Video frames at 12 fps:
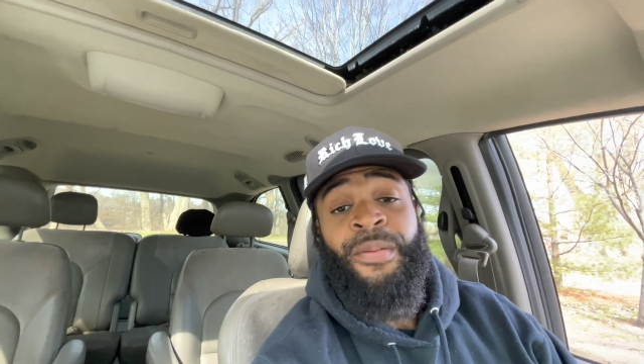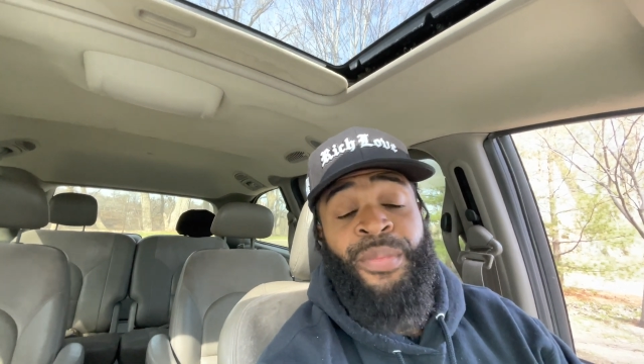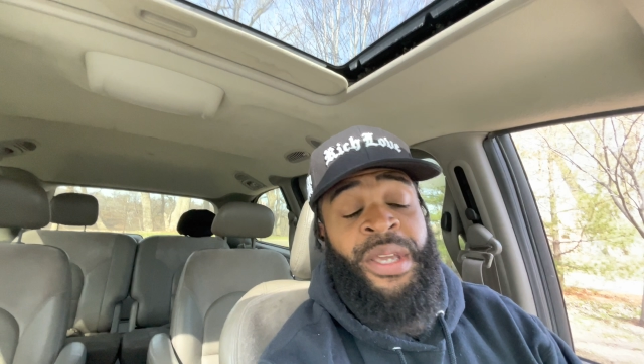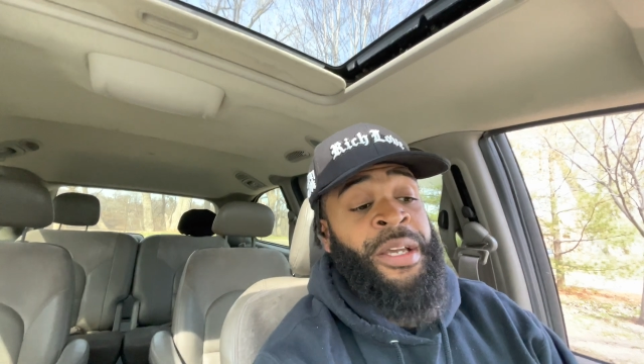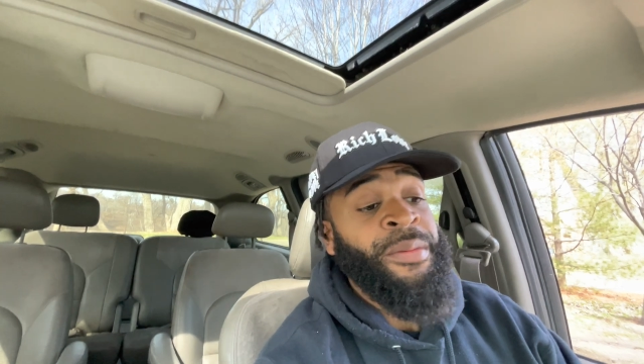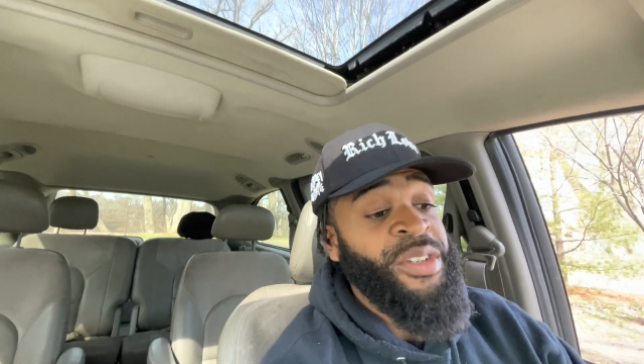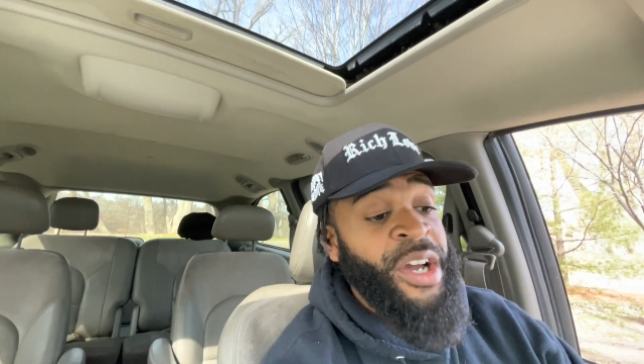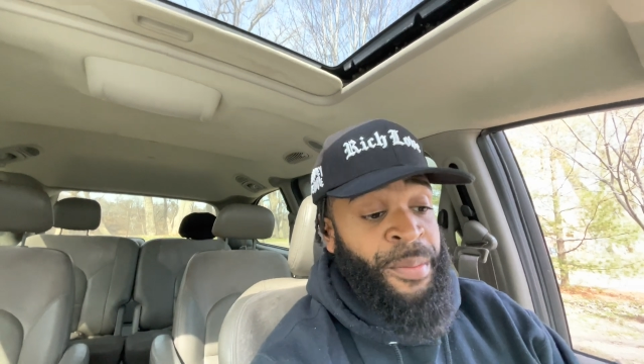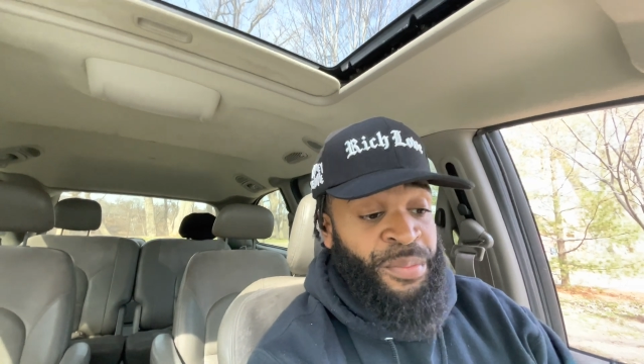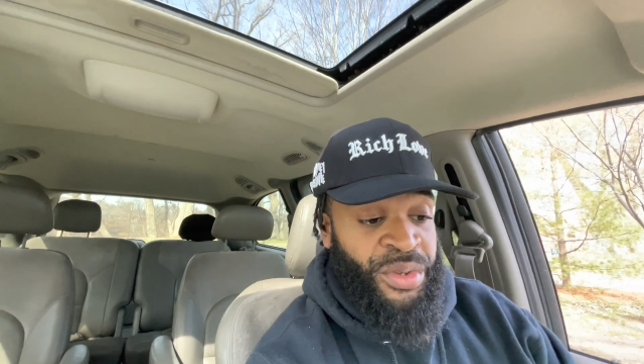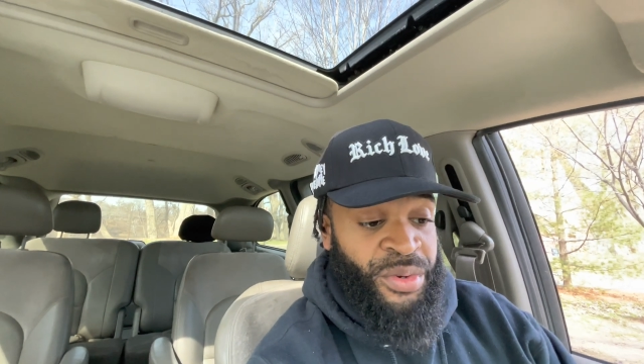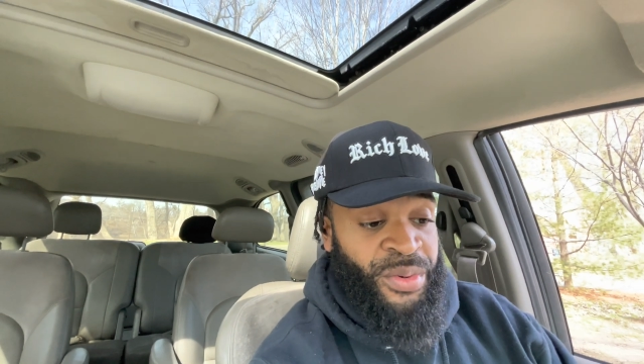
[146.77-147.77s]

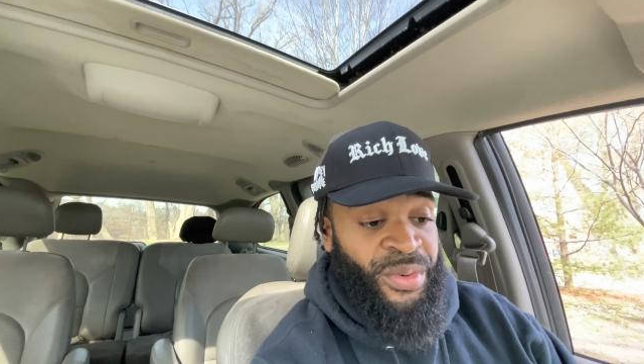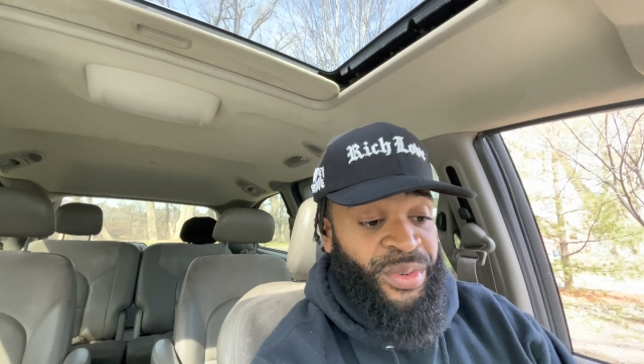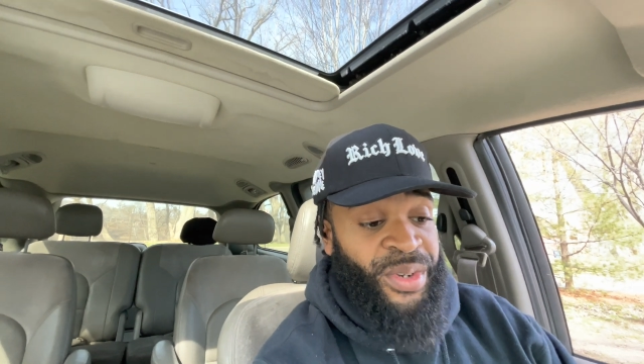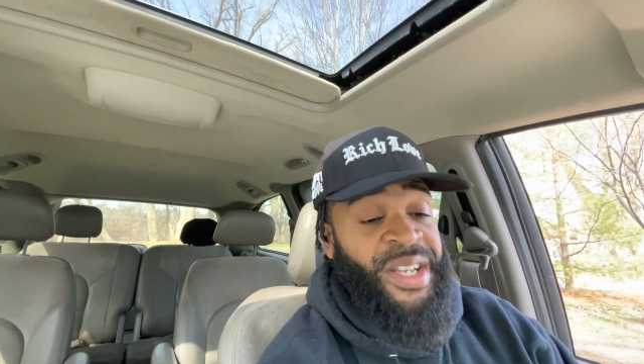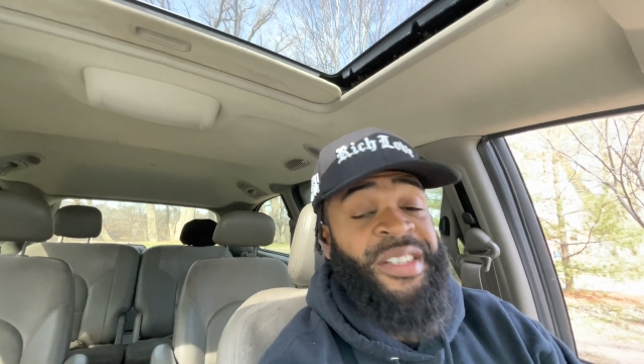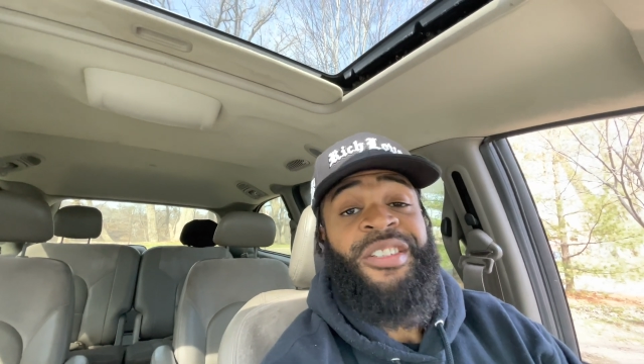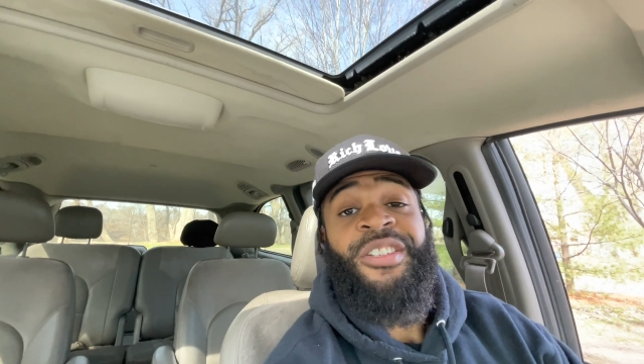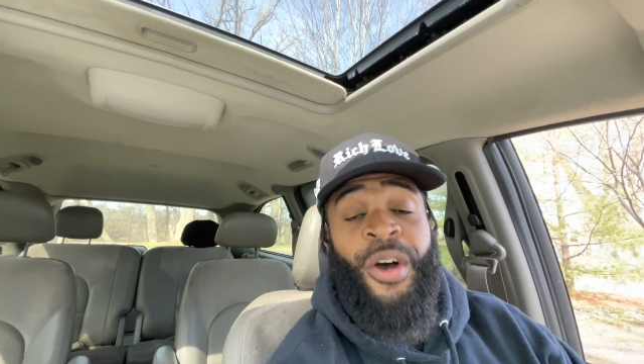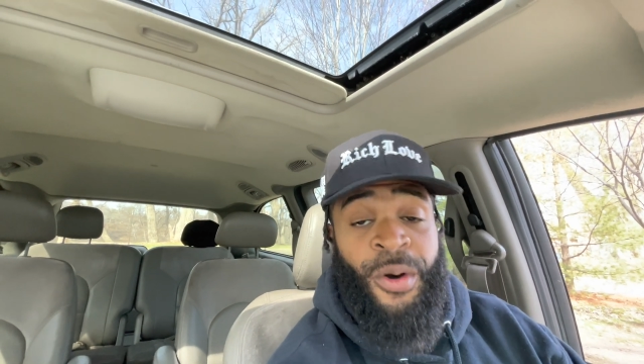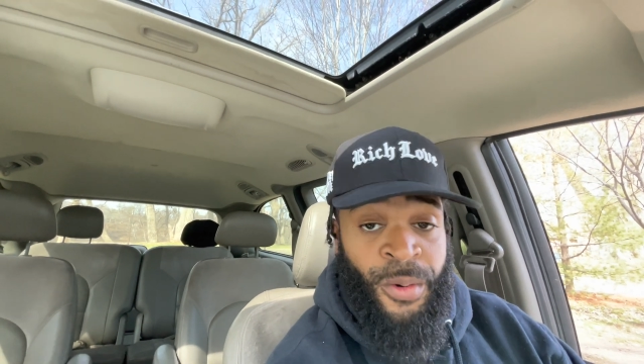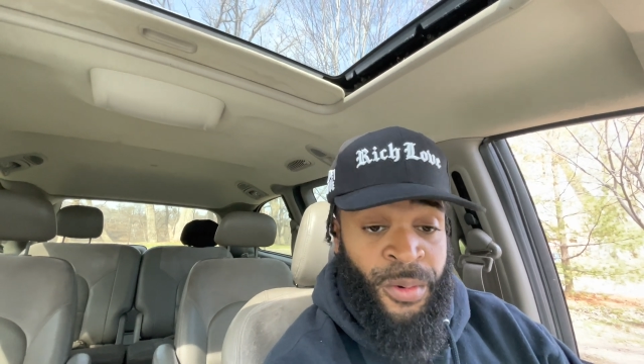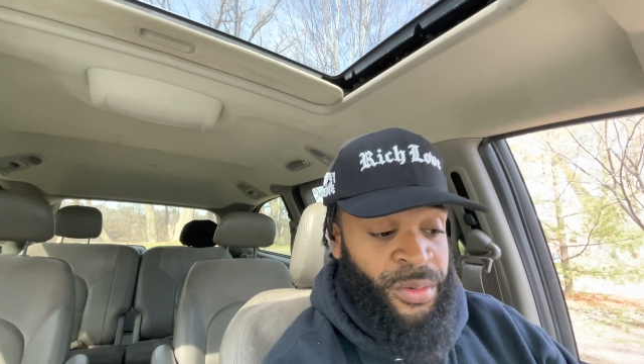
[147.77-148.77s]
BMW is
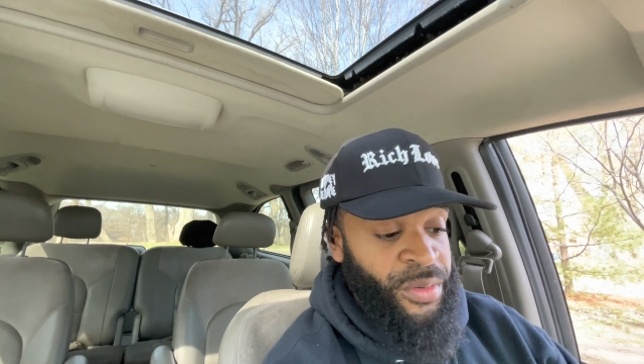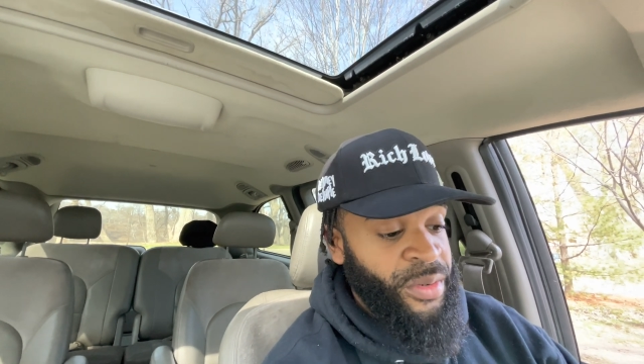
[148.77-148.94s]
sold.